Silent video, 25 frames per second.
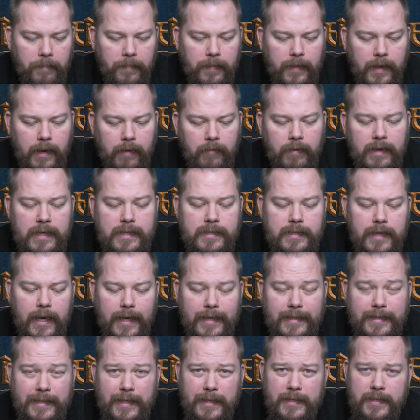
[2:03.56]
there is
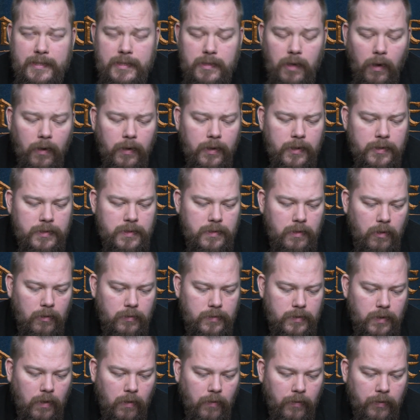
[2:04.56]
a designer's
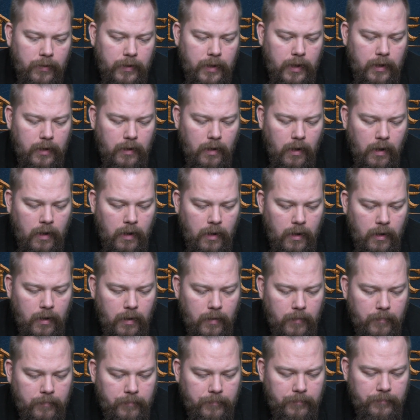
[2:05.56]
note on the
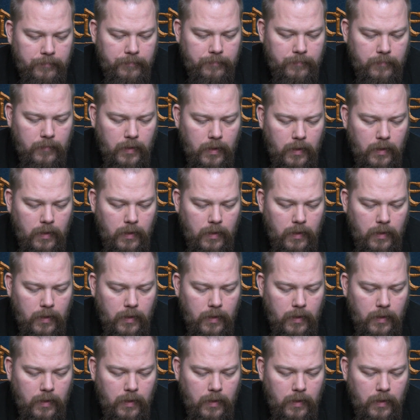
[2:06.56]
on